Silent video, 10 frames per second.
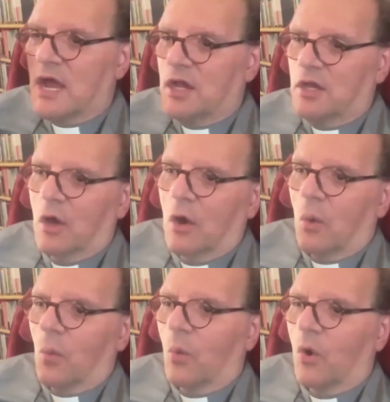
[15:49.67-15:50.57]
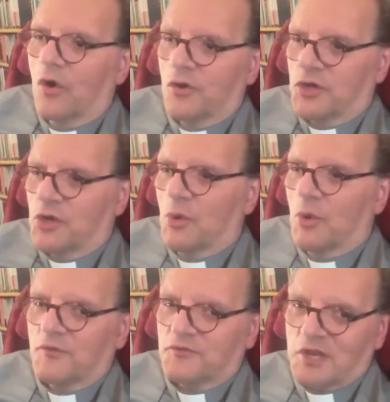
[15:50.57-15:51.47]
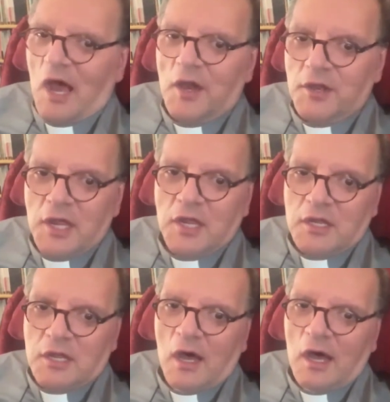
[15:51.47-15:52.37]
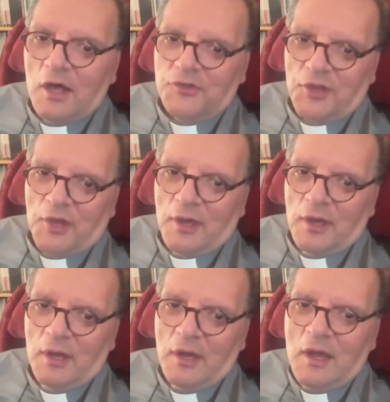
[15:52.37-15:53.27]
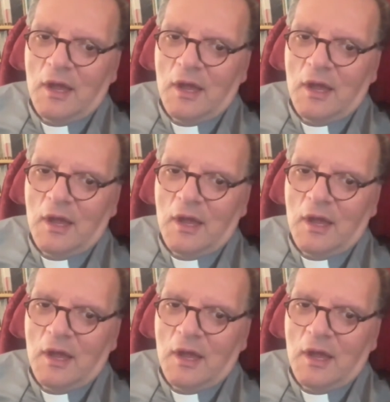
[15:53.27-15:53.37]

Look what you have done in Gaza.